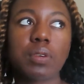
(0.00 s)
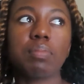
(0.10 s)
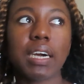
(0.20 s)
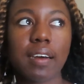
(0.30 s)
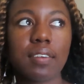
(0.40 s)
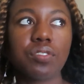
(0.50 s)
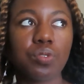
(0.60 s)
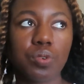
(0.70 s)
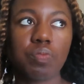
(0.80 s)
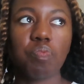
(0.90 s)
By high
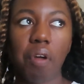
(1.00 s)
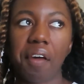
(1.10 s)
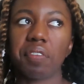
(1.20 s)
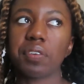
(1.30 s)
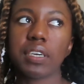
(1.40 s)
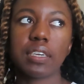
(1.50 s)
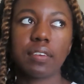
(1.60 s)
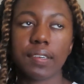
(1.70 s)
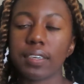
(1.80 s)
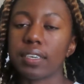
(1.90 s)
school, I've already
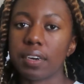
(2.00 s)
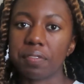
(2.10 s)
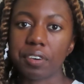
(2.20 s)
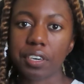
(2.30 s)
done enough